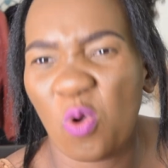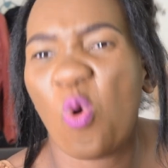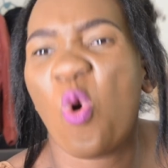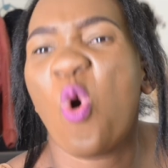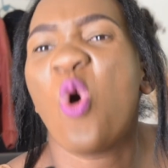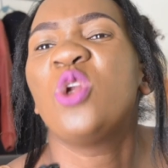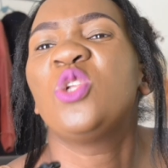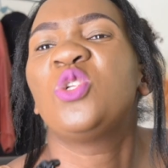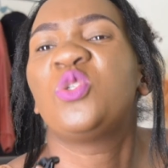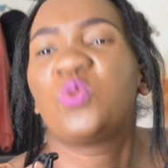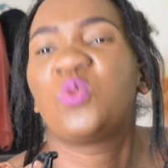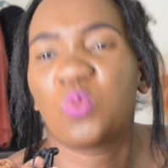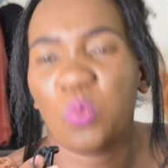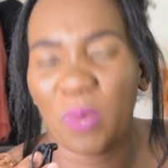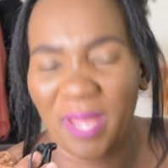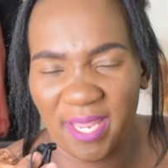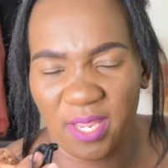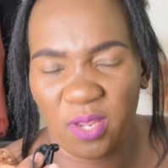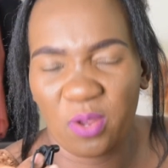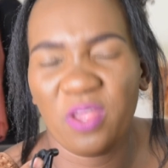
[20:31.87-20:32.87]
God's
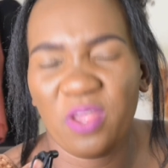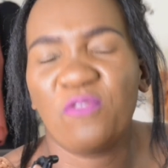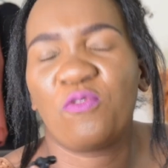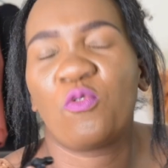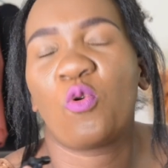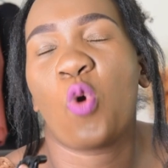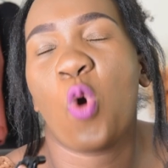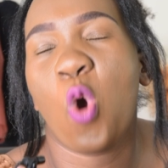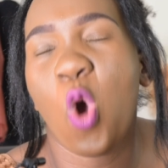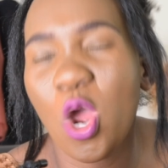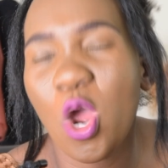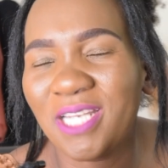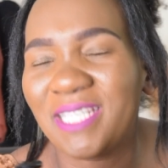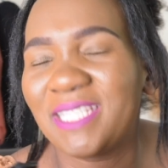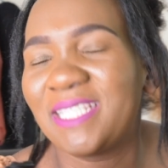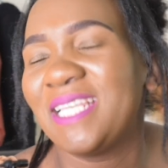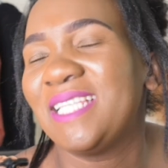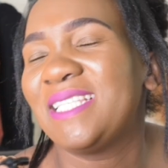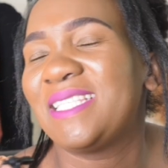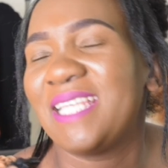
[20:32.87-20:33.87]
way. If God
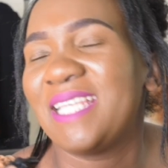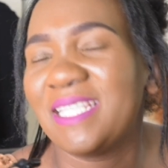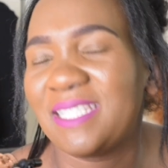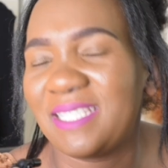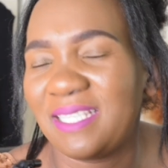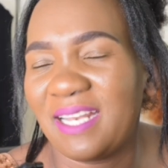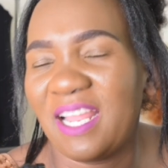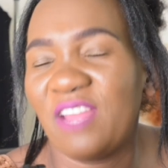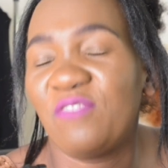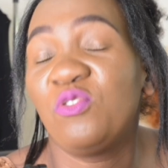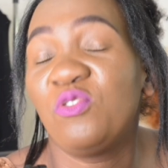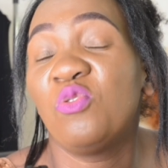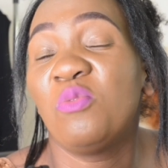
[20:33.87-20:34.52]
says yes in life,